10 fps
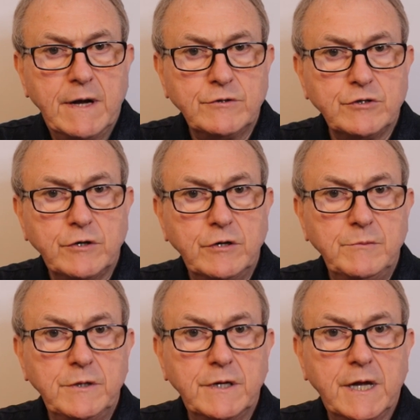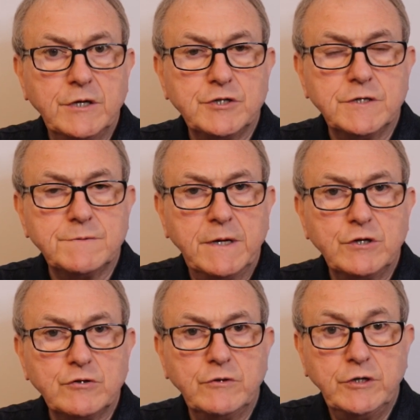around your communications, make
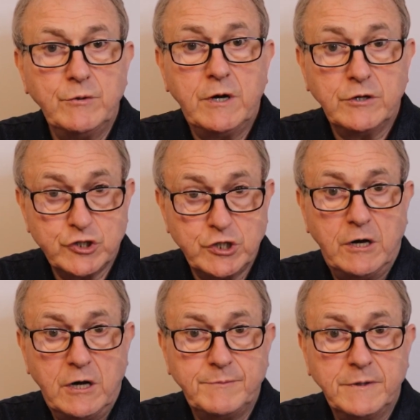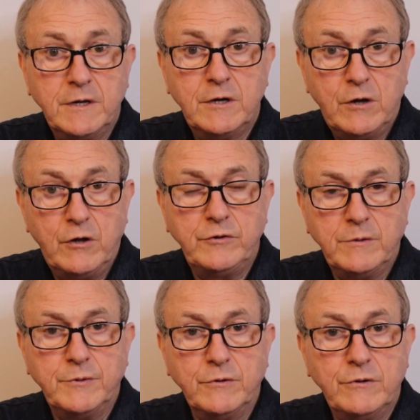sure you are sharp, on the
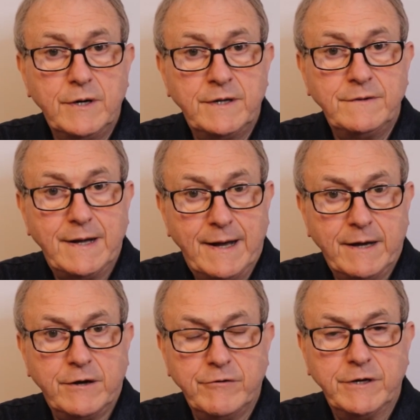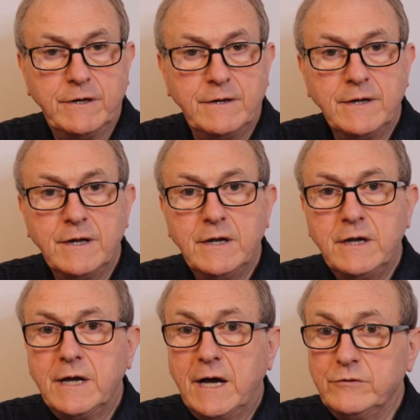ball and accurate,
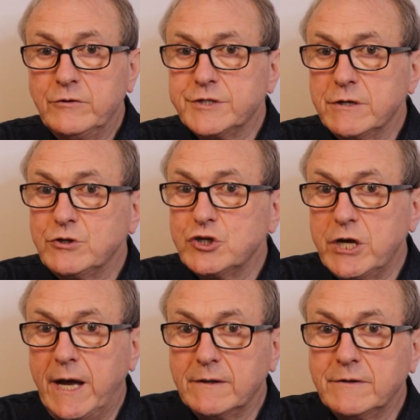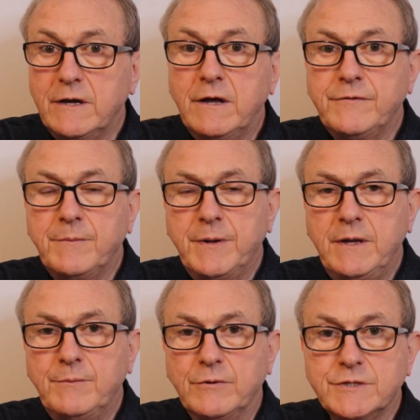and also check that other
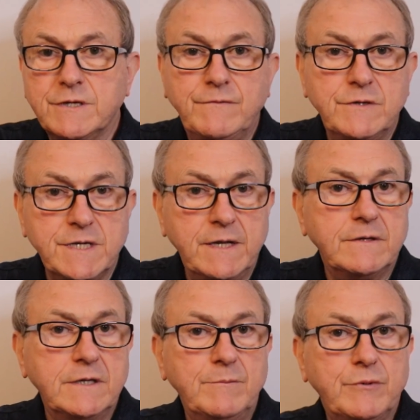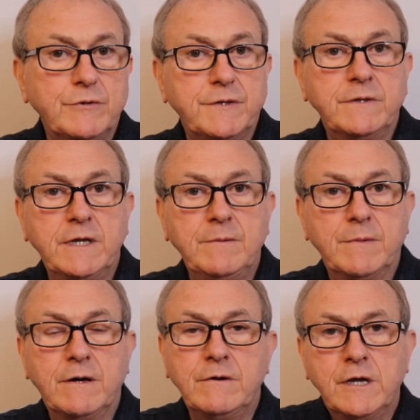people, so if you send an important
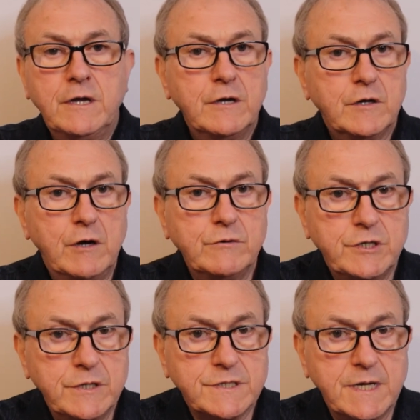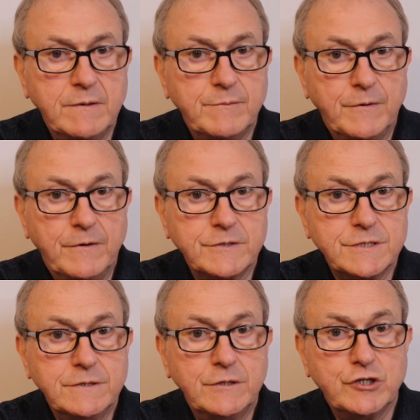email, go to your sent
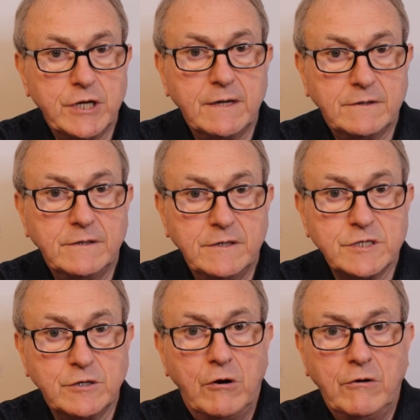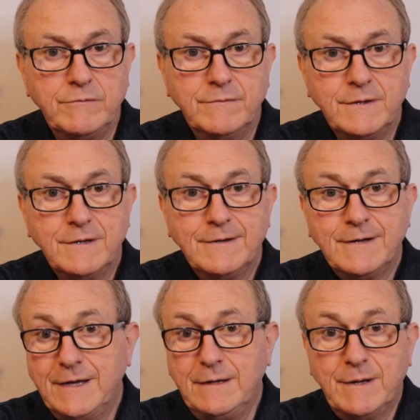box and check that it's gone.
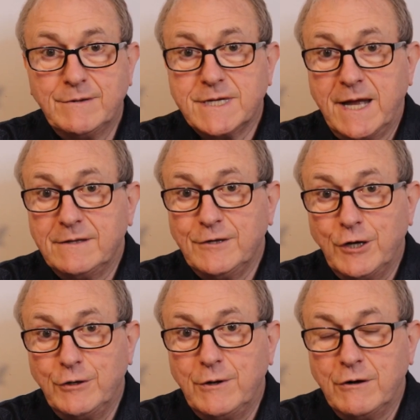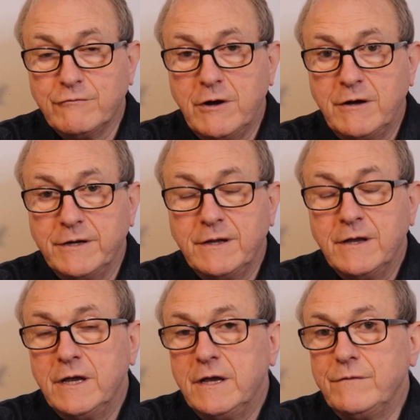Emails can go awry.
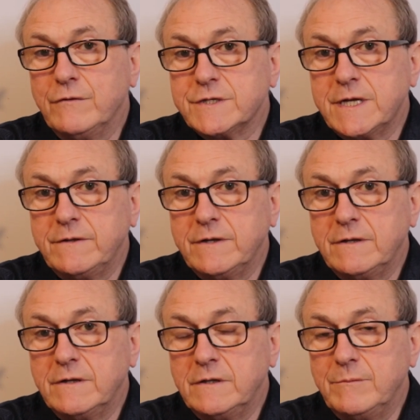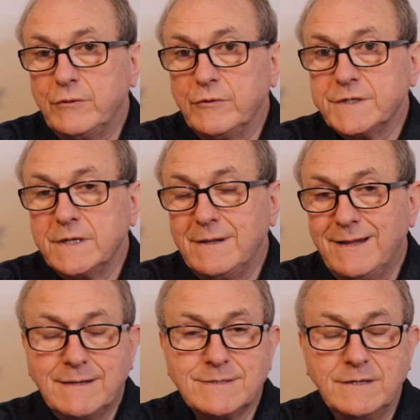If you're sending an important
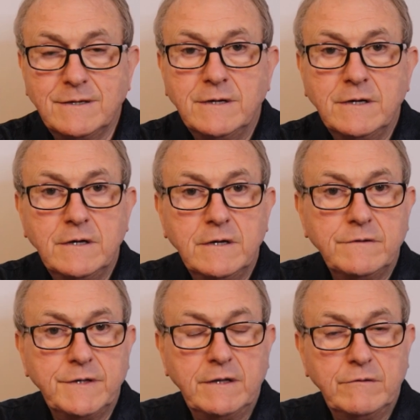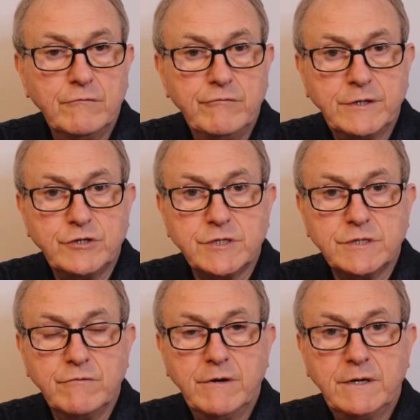letter, then
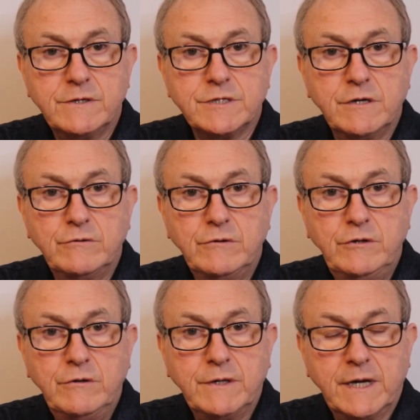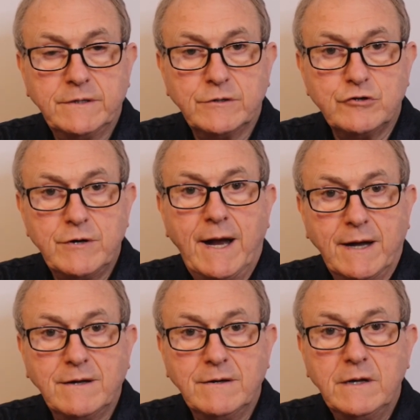register it so you get a
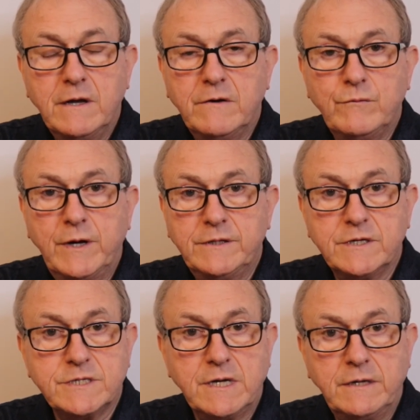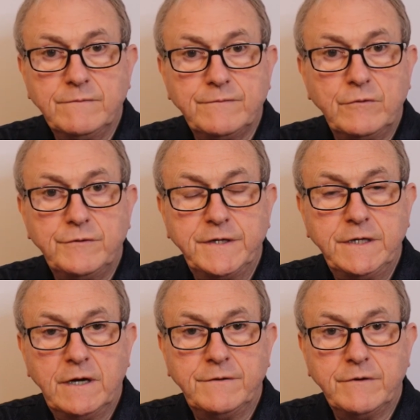track of when it's signed for
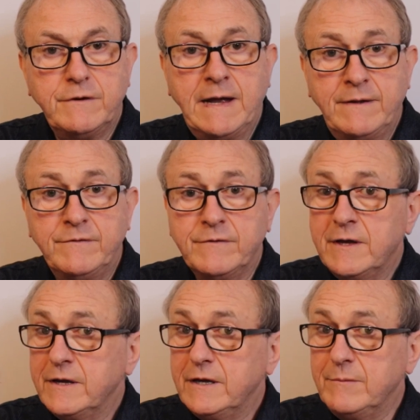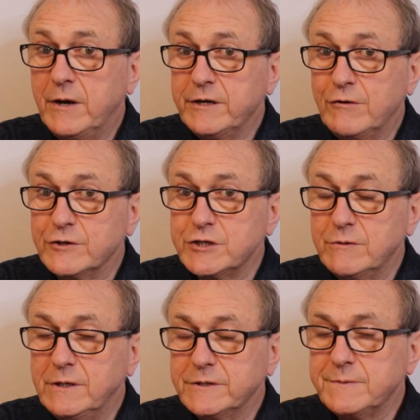the other end. It might cost
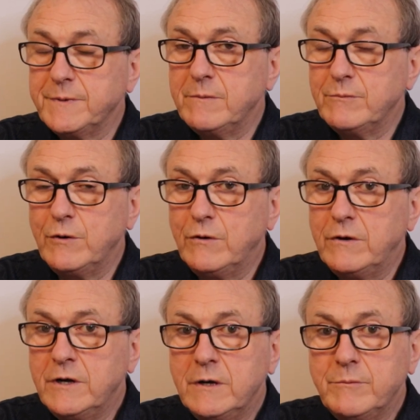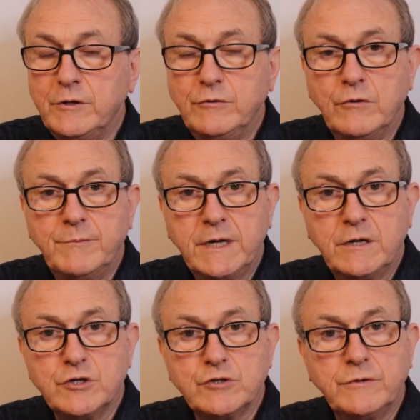you a little bit more, but you're
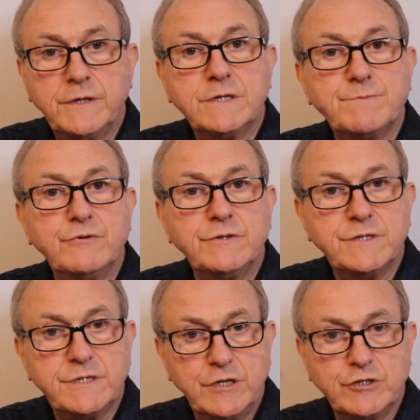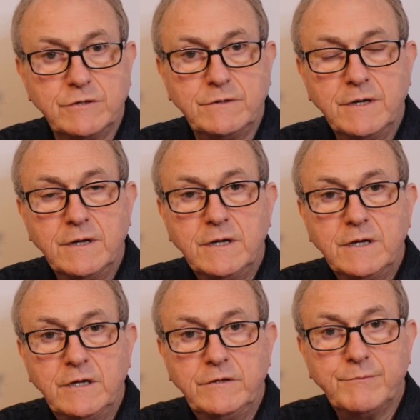making sure there's precision
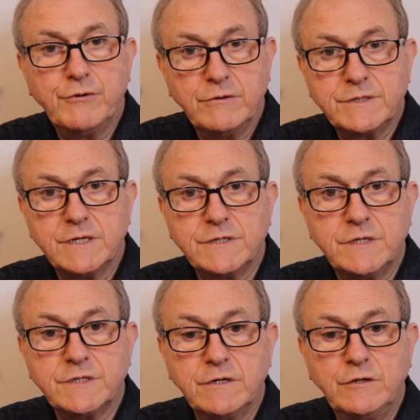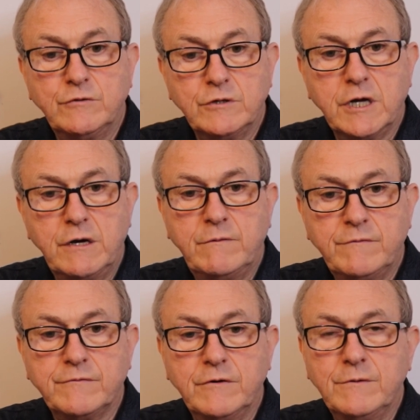in the processes that you're going
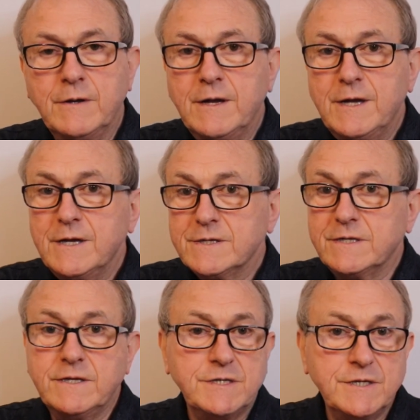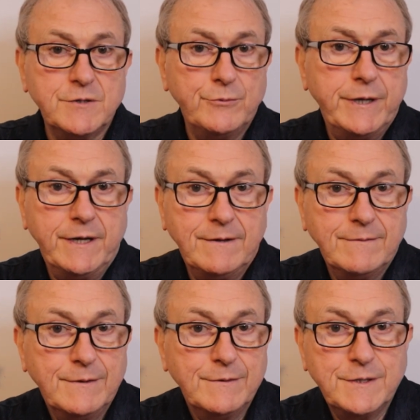through. So this is a week,
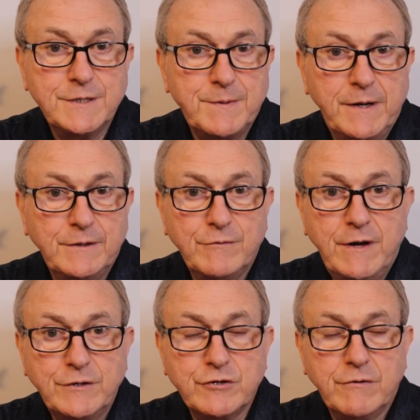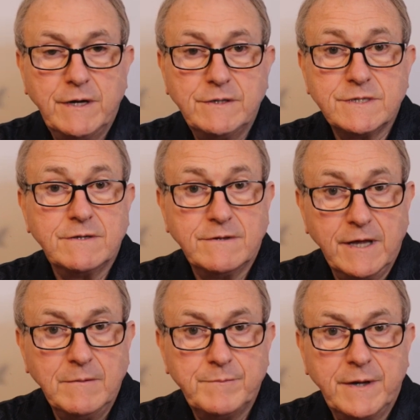despite the retrogrades, to
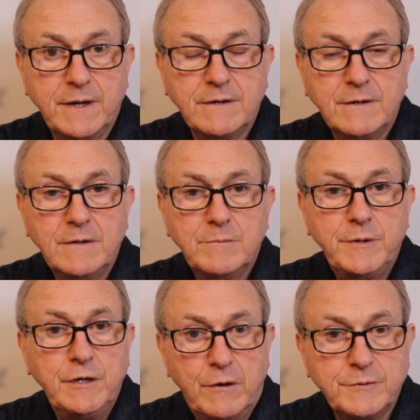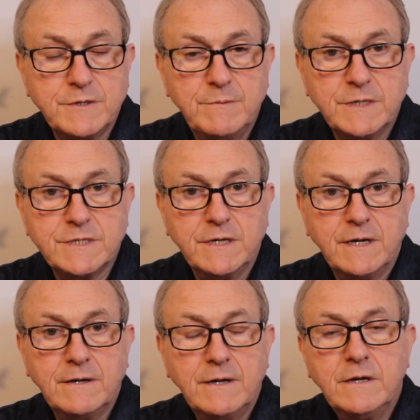think big, be
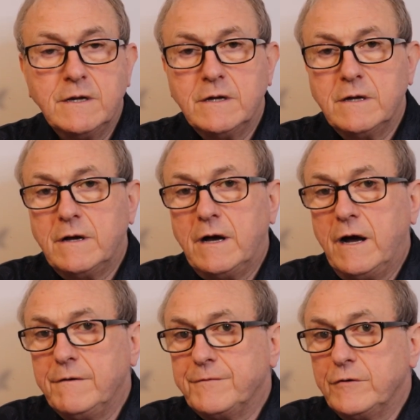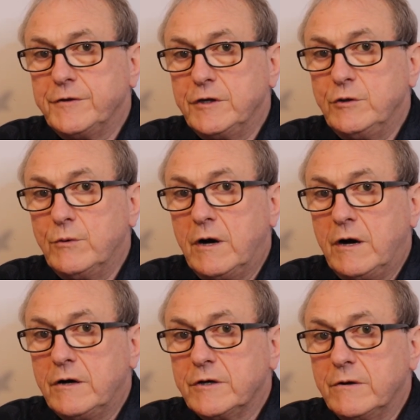optimistic. I feel that you
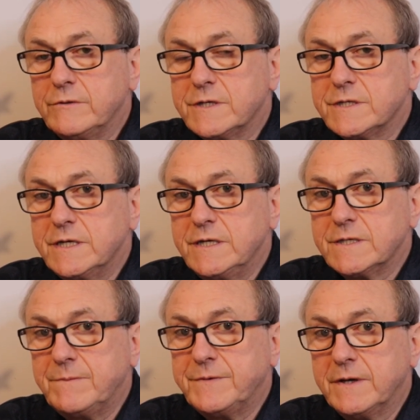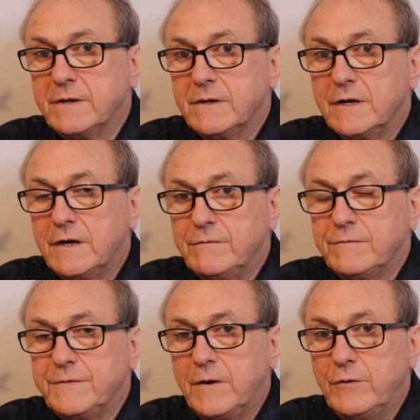are going to see something
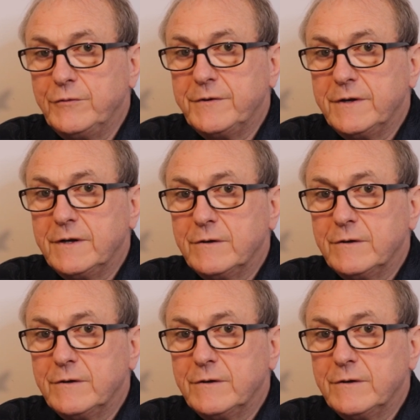unfold